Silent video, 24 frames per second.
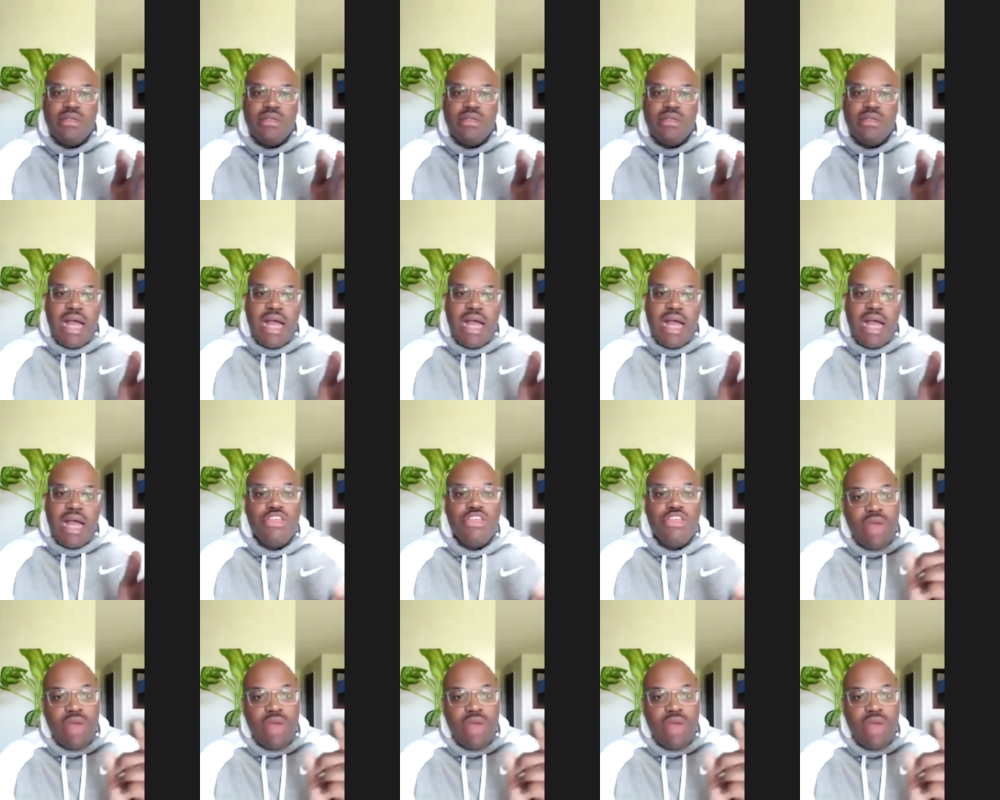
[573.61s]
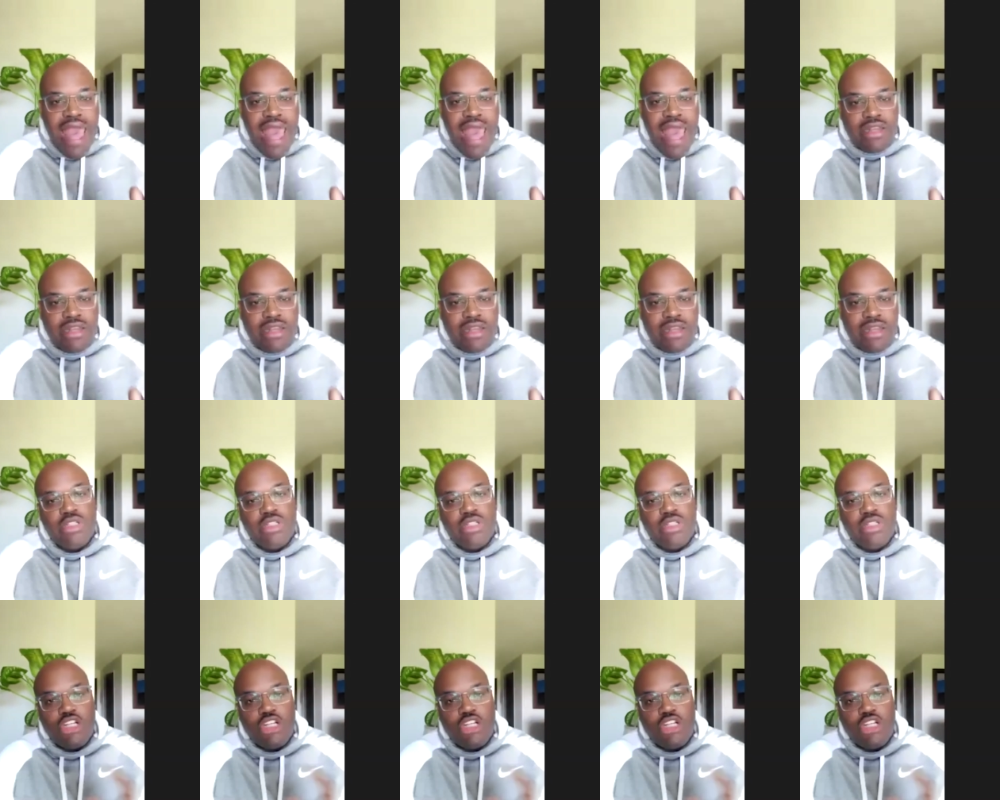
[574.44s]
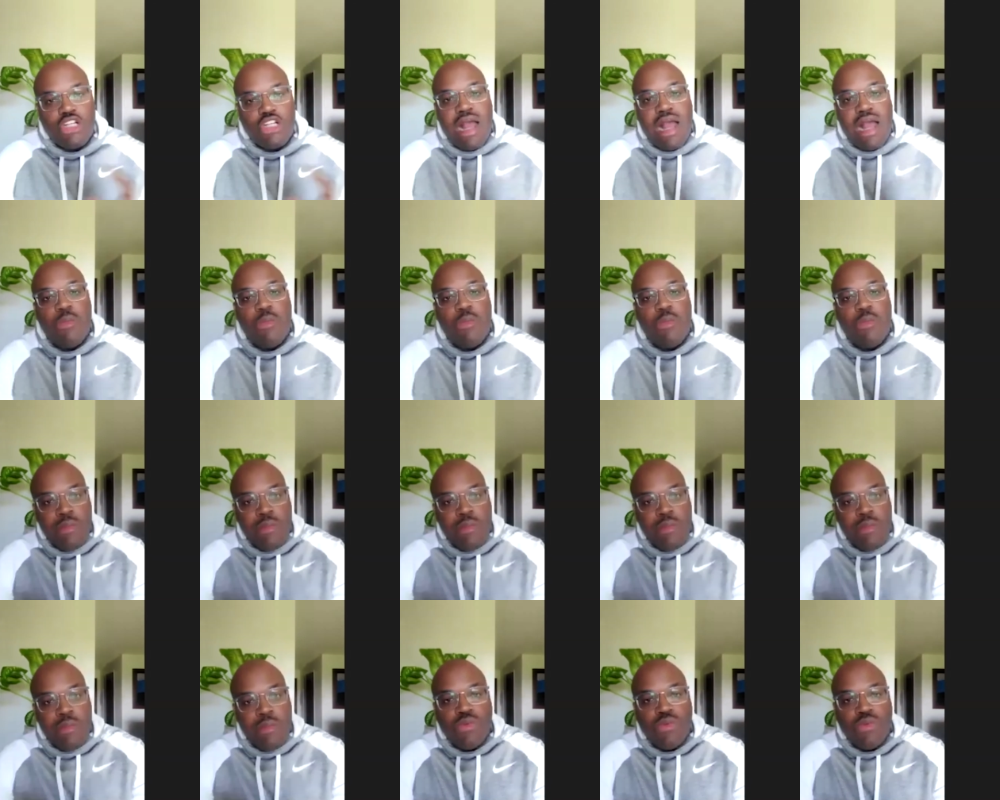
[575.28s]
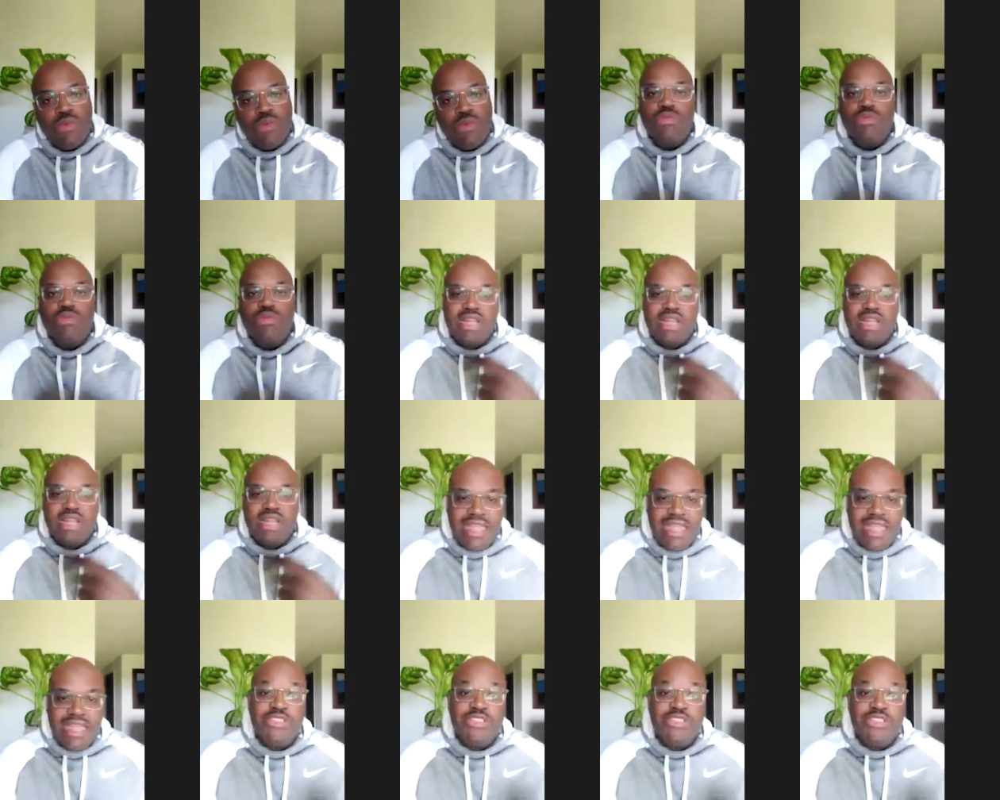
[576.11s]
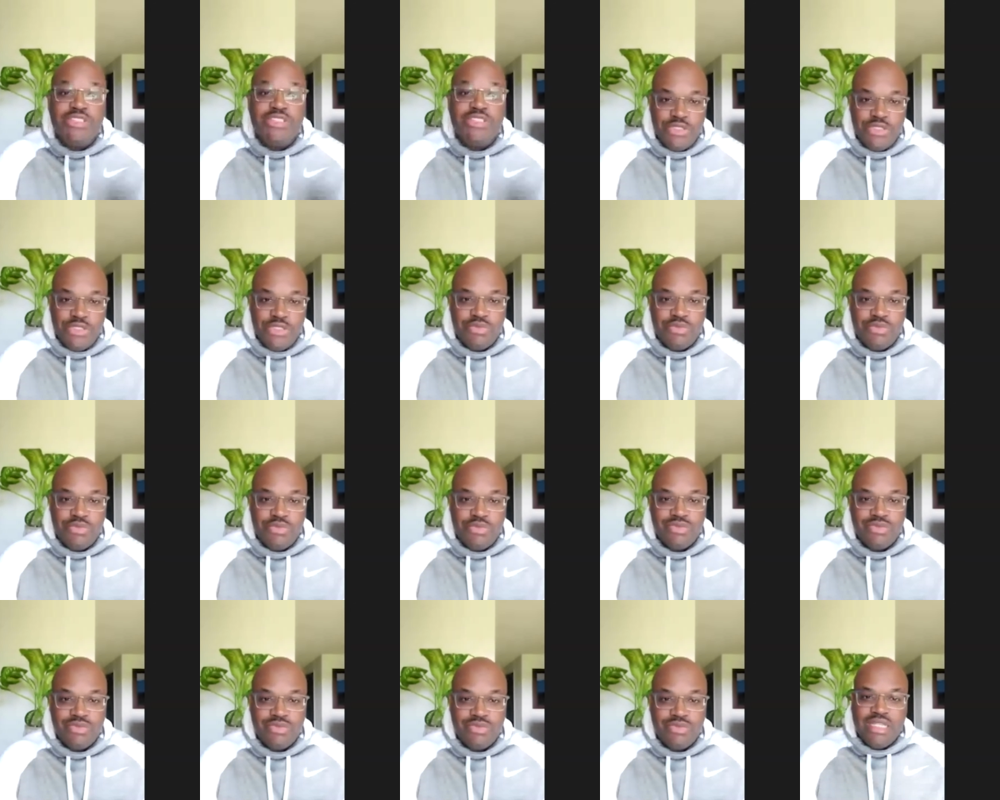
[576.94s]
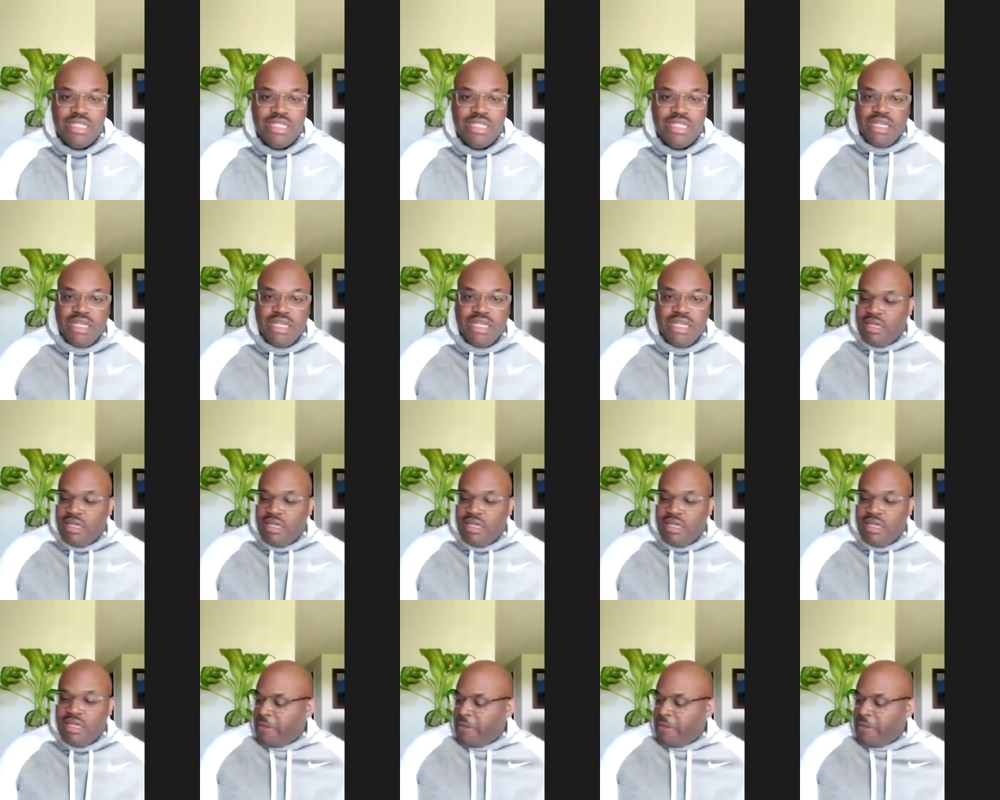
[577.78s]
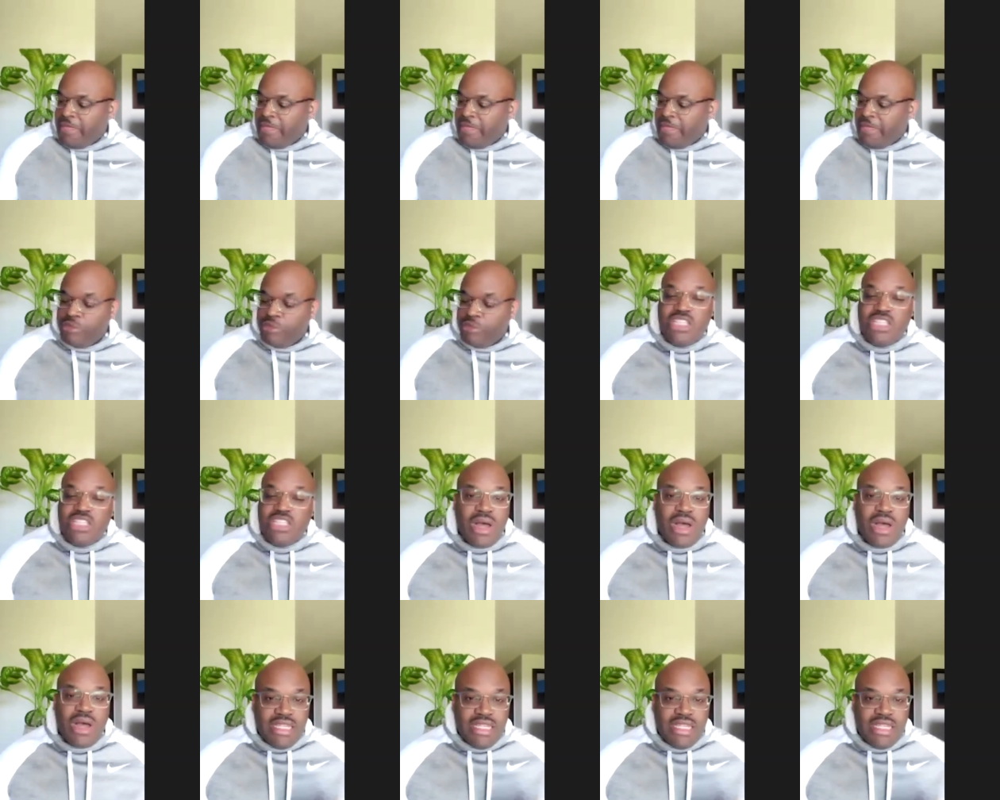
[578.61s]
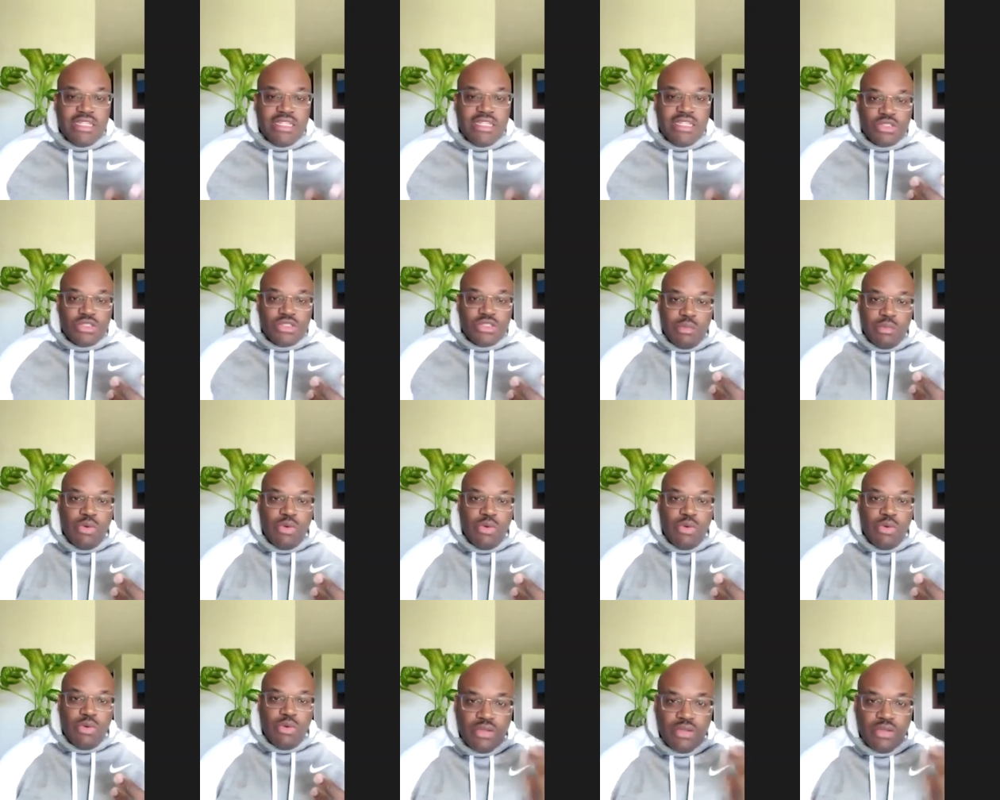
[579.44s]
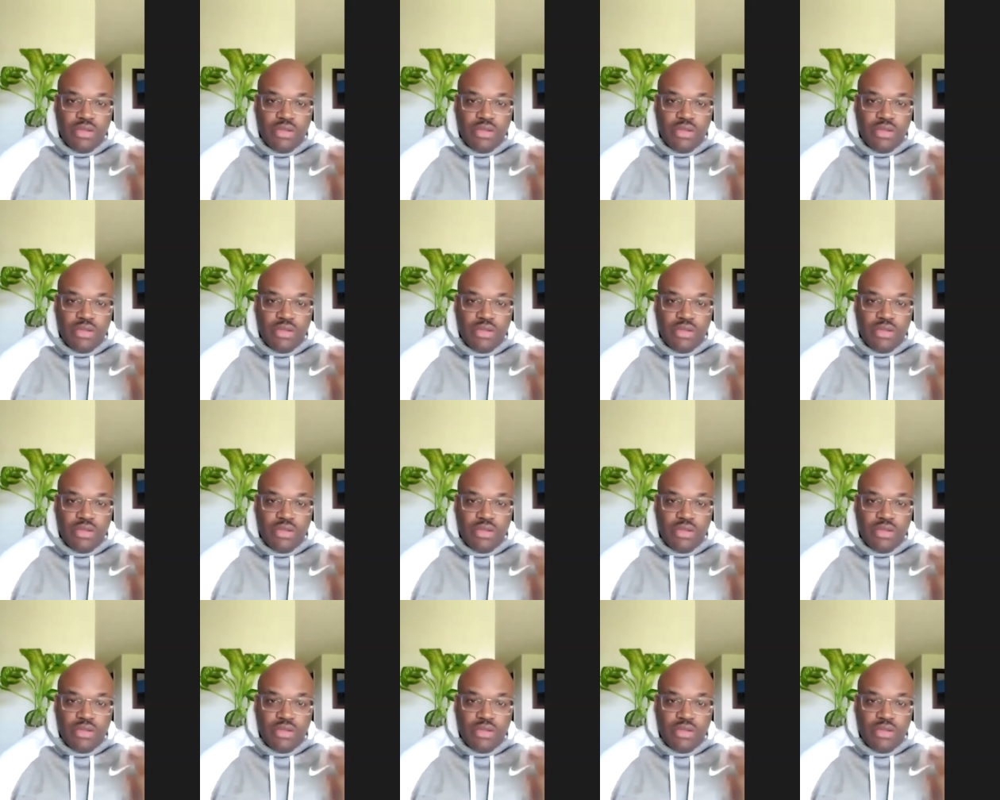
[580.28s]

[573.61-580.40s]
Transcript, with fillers: How you act will determine how people reacts to you. The reason why thinking is so important,